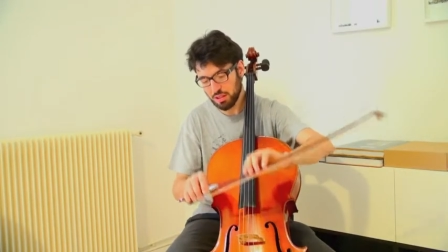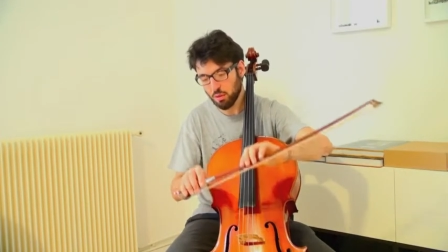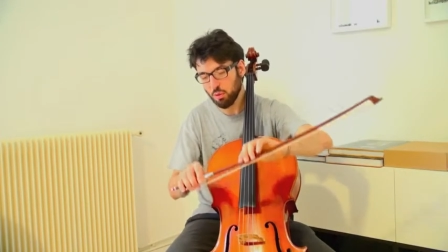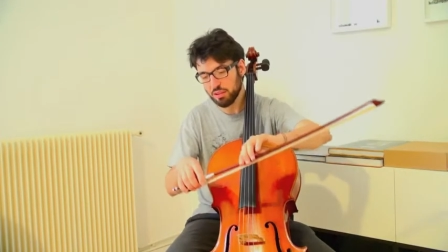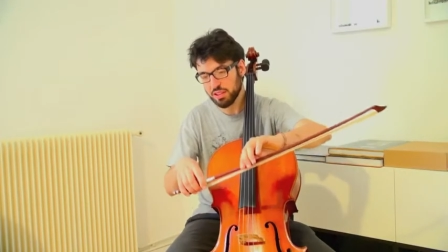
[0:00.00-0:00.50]

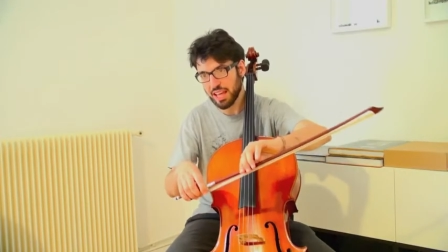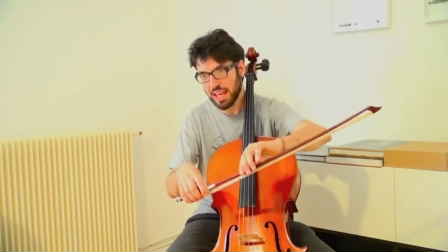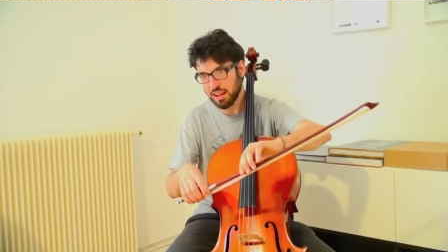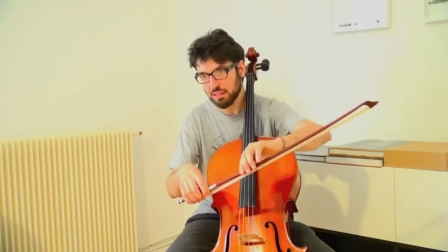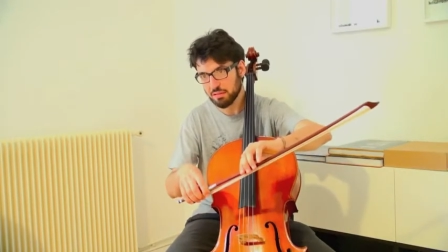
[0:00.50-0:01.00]
all the
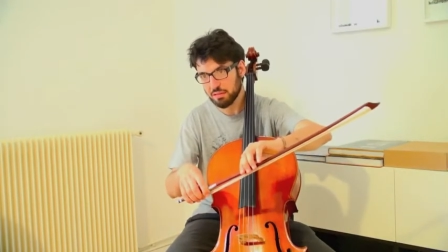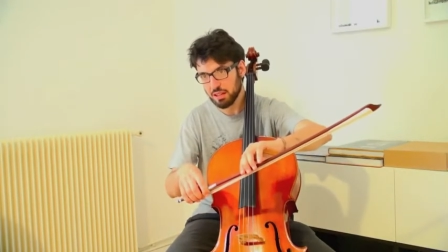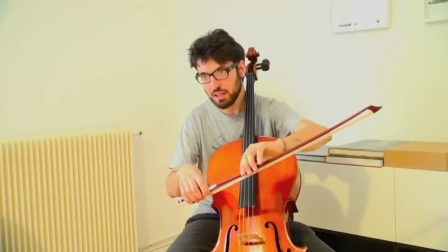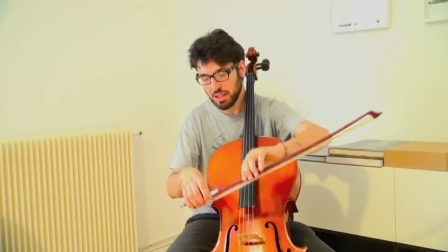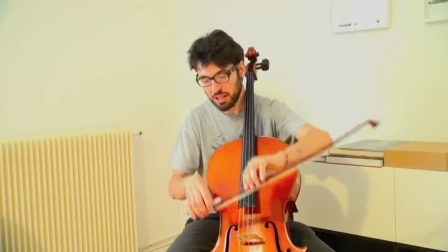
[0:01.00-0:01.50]
hair,
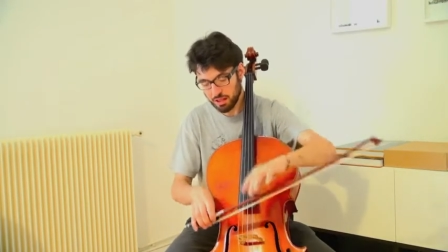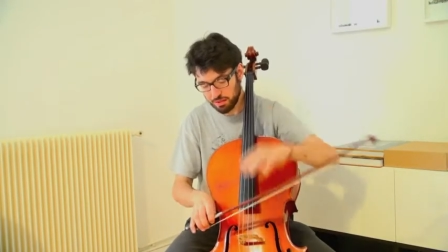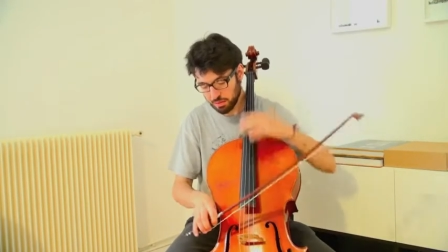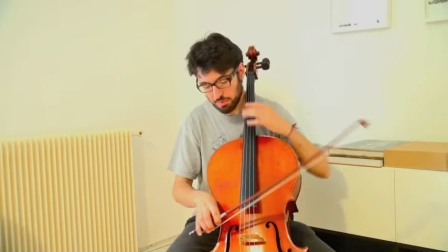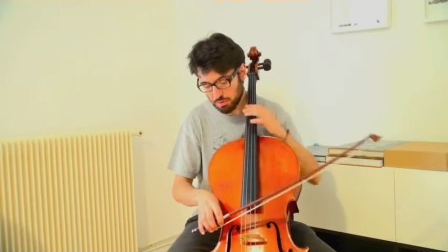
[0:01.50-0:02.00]

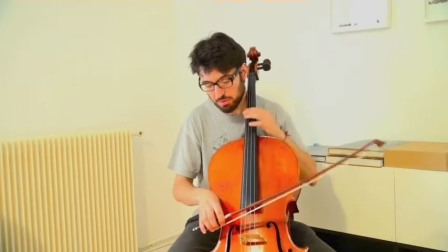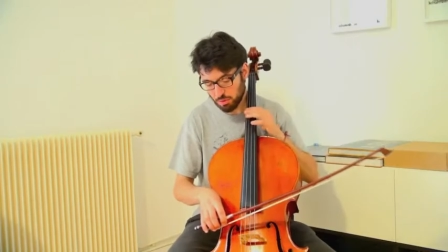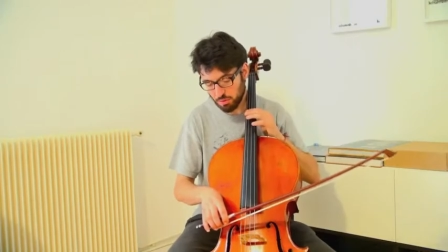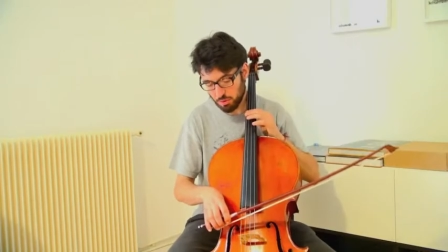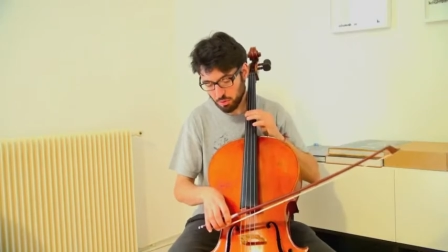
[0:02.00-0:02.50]
and sometimes
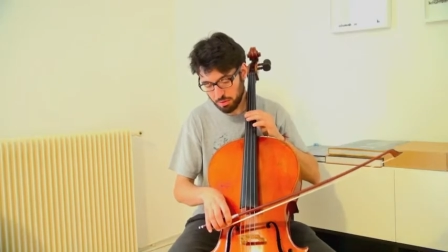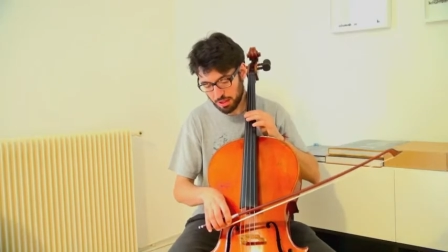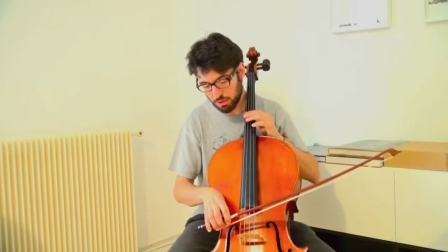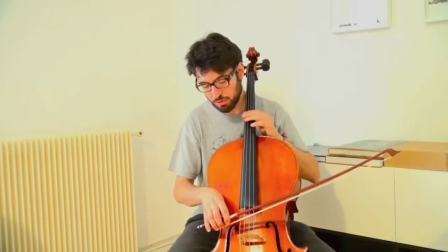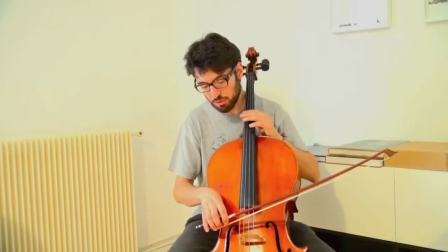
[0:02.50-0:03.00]
you
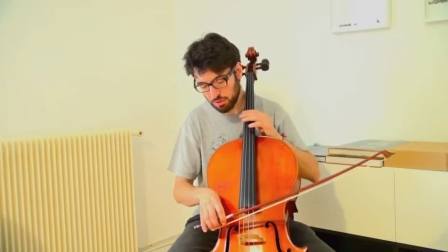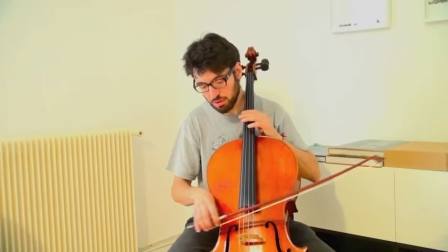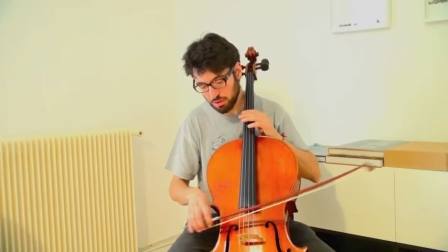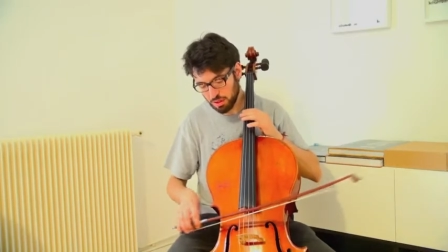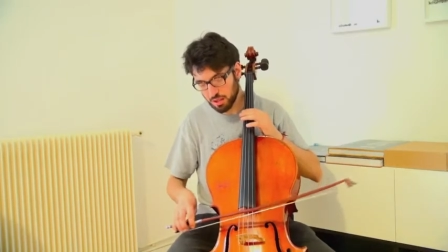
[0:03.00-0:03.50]
play also
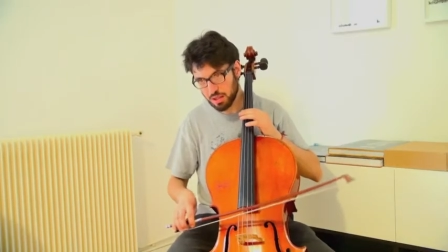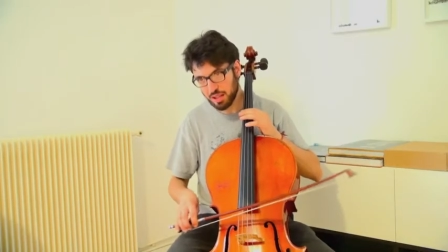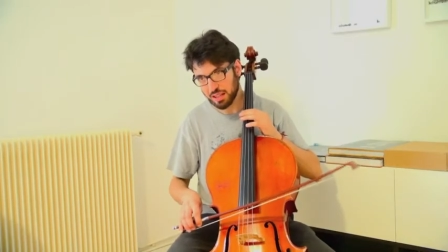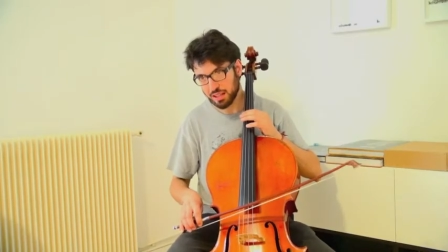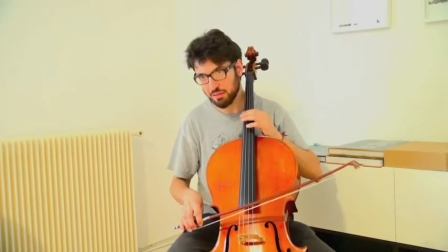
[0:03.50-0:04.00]

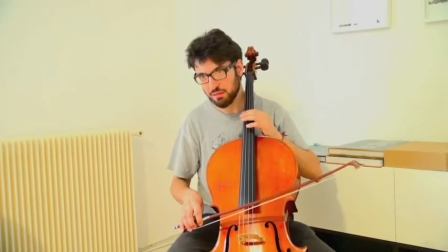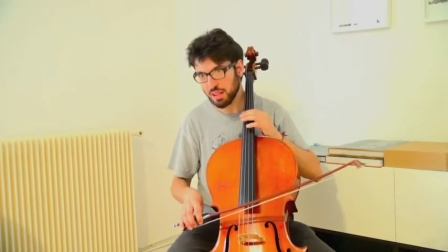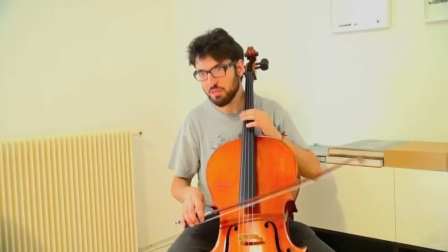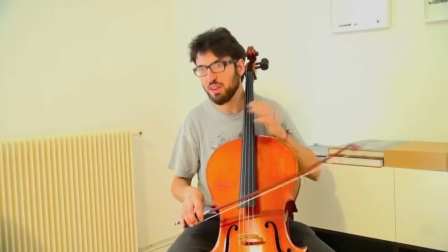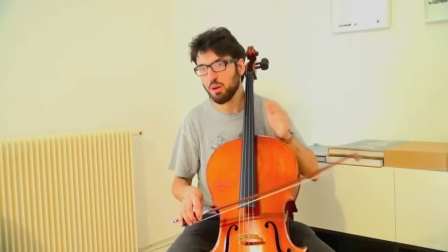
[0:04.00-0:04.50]
like
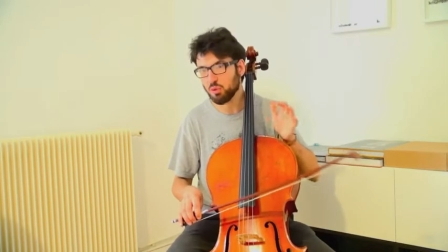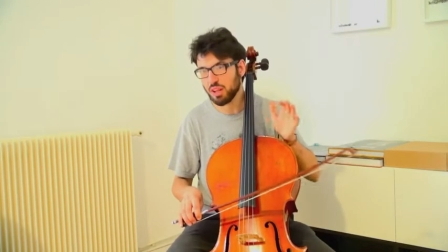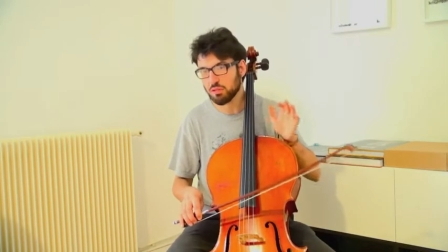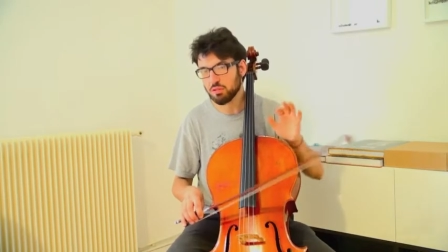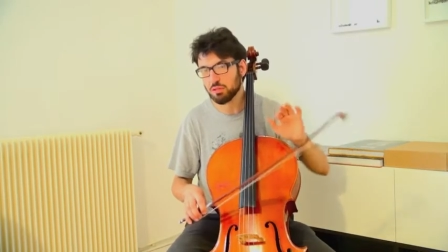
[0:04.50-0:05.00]
very flautato.